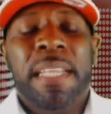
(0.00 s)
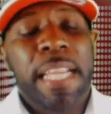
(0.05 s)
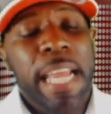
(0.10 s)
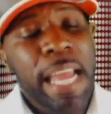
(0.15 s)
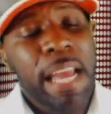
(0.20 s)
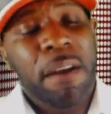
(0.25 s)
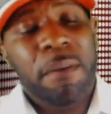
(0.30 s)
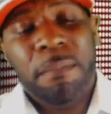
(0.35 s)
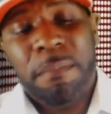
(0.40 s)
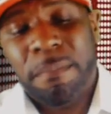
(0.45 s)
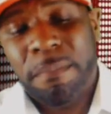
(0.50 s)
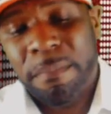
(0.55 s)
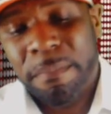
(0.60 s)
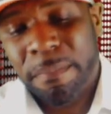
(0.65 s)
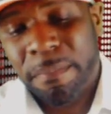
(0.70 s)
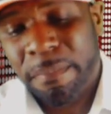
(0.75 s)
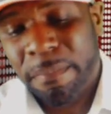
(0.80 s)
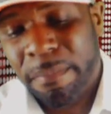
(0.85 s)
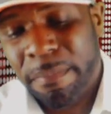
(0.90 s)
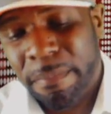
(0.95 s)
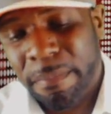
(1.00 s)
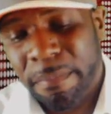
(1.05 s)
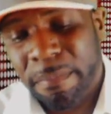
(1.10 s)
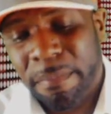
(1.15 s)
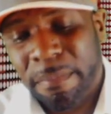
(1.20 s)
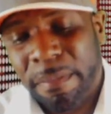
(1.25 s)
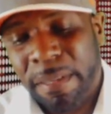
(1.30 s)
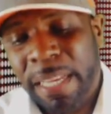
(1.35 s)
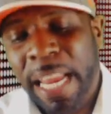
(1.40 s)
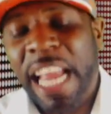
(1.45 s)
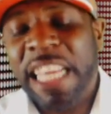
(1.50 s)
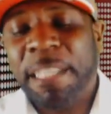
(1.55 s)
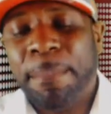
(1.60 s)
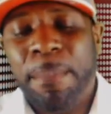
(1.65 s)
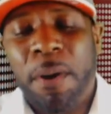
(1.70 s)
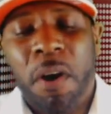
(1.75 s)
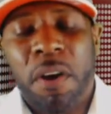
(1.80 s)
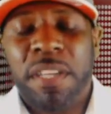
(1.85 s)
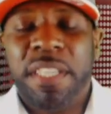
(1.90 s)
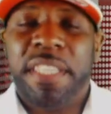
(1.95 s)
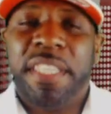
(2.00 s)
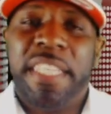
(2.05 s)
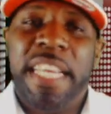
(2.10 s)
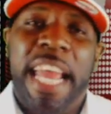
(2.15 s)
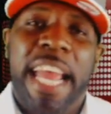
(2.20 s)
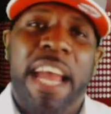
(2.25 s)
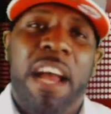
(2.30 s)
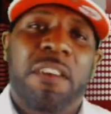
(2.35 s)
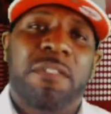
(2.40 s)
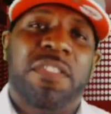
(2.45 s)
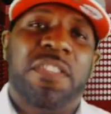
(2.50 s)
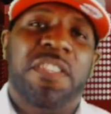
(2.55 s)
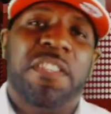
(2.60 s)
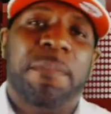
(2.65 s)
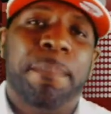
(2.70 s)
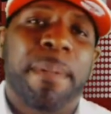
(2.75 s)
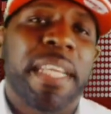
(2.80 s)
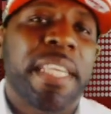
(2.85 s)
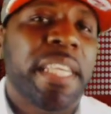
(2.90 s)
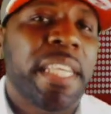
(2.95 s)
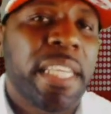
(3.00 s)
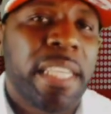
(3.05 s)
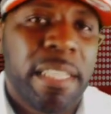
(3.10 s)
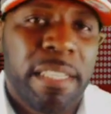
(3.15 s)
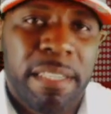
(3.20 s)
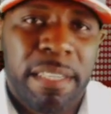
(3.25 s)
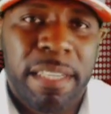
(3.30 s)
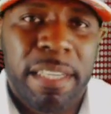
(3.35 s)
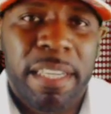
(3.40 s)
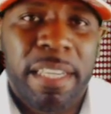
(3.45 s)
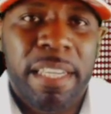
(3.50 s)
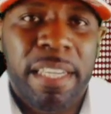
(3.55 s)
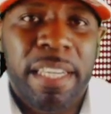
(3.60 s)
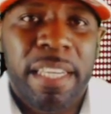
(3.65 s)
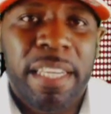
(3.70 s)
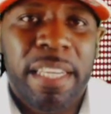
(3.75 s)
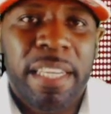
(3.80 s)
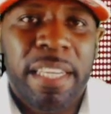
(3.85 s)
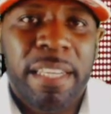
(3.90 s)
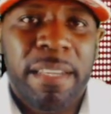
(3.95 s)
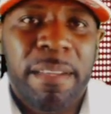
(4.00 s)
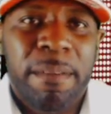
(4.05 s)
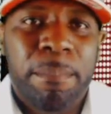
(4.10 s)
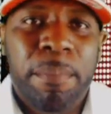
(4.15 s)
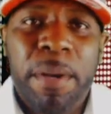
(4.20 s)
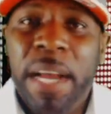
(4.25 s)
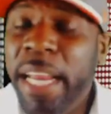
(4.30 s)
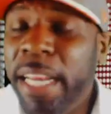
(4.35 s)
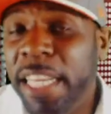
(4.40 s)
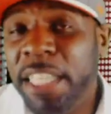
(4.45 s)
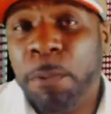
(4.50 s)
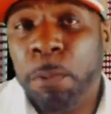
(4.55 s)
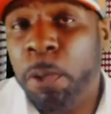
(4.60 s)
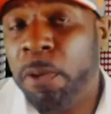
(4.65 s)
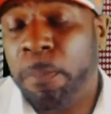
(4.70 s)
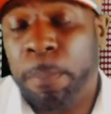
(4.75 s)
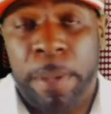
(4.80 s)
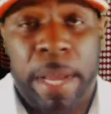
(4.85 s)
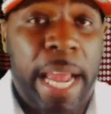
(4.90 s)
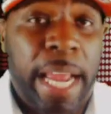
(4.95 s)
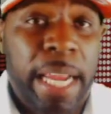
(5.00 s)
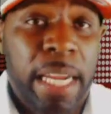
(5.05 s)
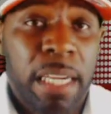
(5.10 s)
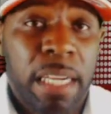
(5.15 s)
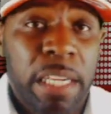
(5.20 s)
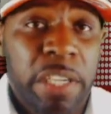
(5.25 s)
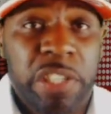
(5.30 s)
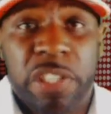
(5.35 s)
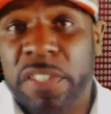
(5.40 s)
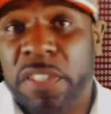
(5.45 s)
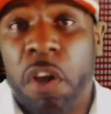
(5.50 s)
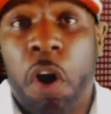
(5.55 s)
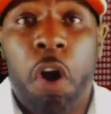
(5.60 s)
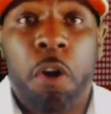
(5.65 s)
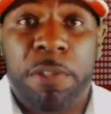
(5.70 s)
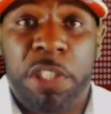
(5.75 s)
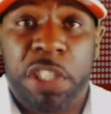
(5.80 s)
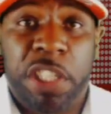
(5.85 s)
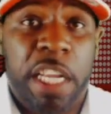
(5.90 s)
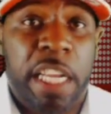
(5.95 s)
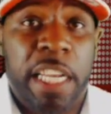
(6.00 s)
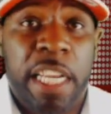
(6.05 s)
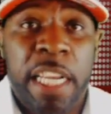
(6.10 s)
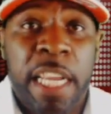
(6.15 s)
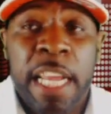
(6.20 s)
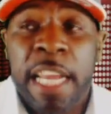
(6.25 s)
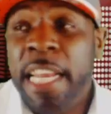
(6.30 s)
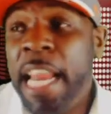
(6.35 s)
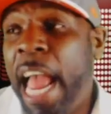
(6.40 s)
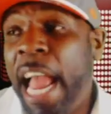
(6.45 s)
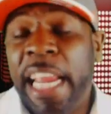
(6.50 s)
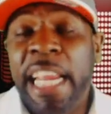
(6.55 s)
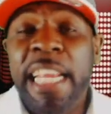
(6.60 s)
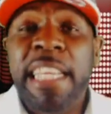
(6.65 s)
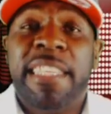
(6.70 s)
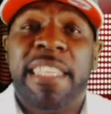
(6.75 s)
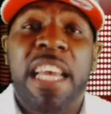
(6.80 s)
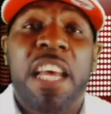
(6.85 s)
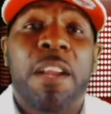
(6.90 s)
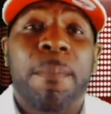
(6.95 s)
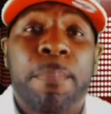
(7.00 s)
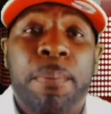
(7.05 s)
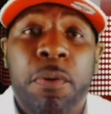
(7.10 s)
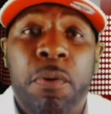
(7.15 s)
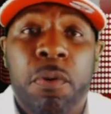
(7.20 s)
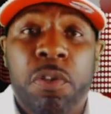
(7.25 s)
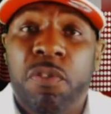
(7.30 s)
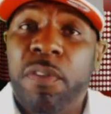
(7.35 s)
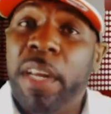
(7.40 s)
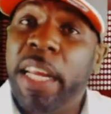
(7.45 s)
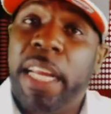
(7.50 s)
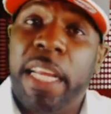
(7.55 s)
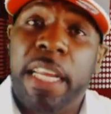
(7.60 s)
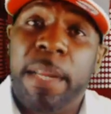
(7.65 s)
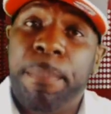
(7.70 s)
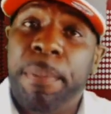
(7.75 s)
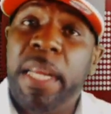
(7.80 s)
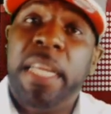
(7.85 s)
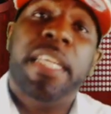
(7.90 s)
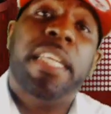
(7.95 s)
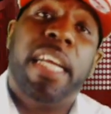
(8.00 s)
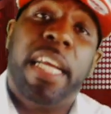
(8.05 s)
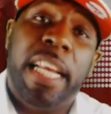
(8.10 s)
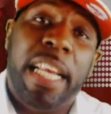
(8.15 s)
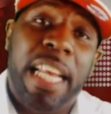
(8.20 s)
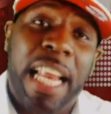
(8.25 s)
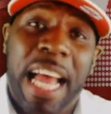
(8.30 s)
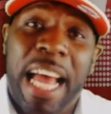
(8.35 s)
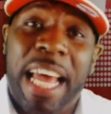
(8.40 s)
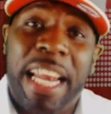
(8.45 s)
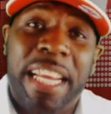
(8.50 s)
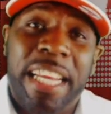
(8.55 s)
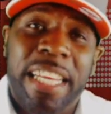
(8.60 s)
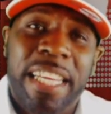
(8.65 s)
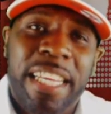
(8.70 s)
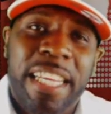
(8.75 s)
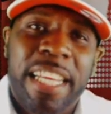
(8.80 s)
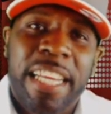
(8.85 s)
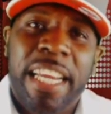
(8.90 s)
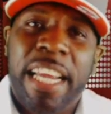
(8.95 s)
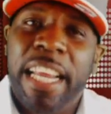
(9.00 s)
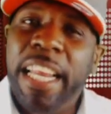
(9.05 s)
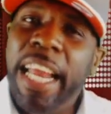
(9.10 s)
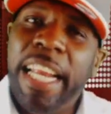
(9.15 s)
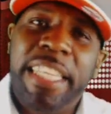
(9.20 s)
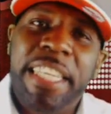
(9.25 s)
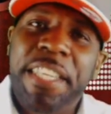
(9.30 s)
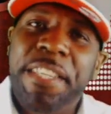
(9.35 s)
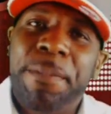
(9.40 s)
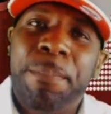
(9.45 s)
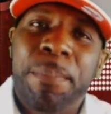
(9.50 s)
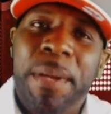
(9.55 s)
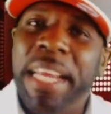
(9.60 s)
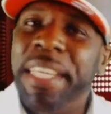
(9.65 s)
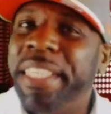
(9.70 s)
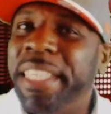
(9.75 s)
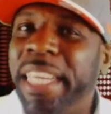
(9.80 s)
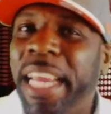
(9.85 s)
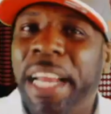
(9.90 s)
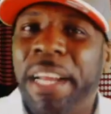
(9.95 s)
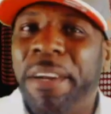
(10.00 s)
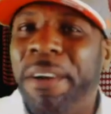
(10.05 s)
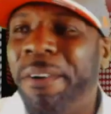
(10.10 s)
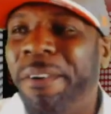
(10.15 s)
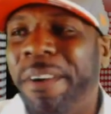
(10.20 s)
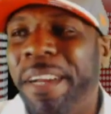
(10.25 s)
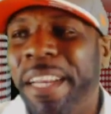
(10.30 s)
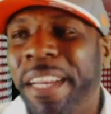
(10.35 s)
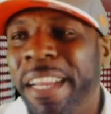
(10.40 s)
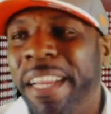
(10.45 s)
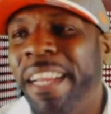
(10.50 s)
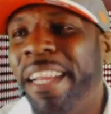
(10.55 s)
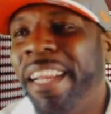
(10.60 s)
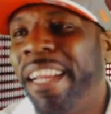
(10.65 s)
Now, Casebolt is now suspended, but it's with pay. He's just home chilling. Now he's at a pool drinking a pina colada, collecting his paycheck going,